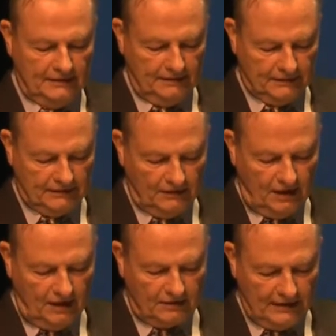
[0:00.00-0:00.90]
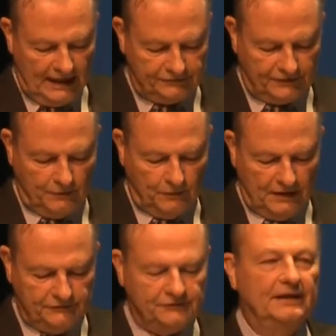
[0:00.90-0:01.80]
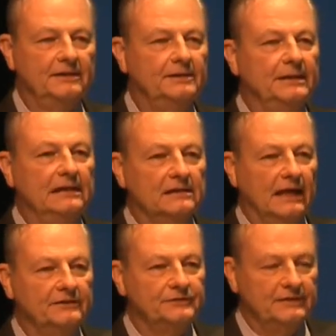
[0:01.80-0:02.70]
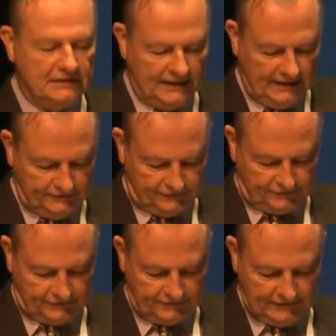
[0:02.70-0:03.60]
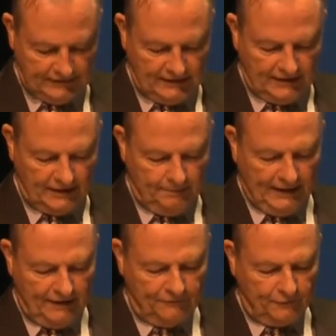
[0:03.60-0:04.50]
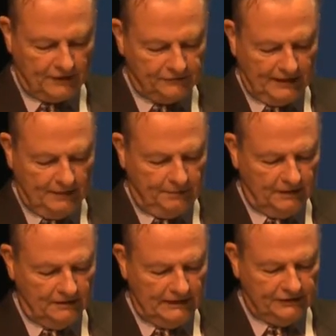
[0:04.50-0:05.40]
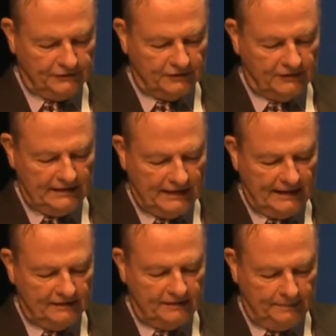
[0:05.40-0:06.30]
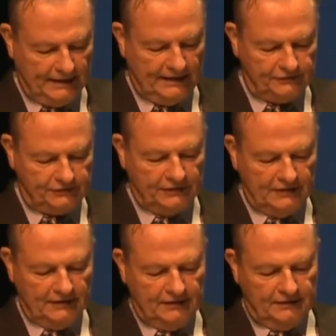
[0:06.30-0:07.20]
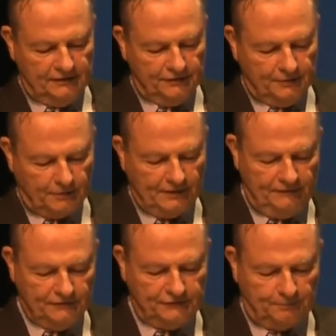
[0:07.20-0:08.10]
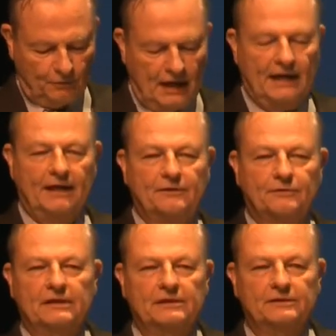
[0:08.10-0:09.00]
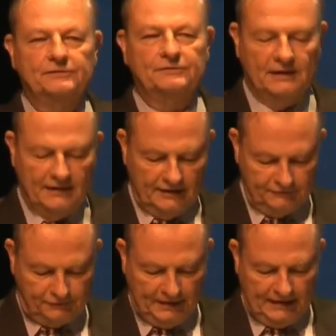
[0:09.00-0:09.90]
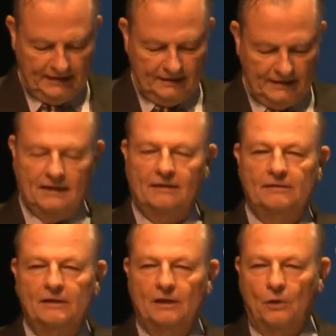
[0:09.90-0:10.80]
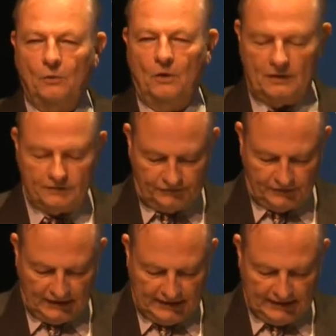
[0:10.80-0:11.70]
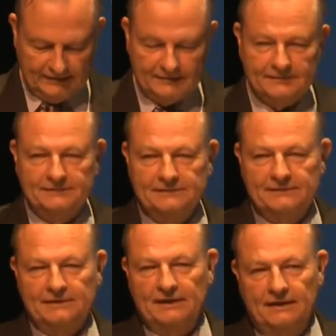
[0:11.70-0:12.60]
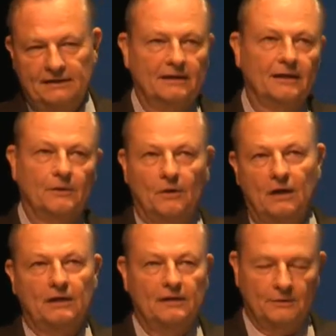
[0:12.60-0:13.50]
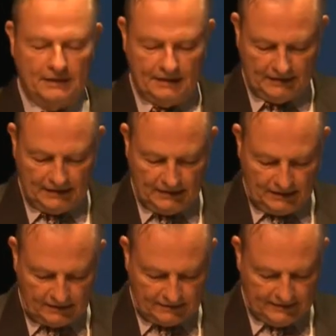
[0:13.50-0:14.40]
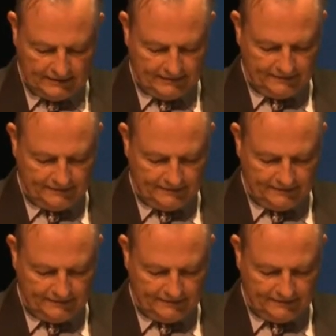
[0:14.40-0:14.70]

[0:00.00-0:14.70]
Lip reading: but the longer-lasting ones tend to be less intense. Compare, for example, a leisurely day at the beach to the brief and sporadic thrills of speeding down a water slide. And then you got to walk all the way up that ladder again.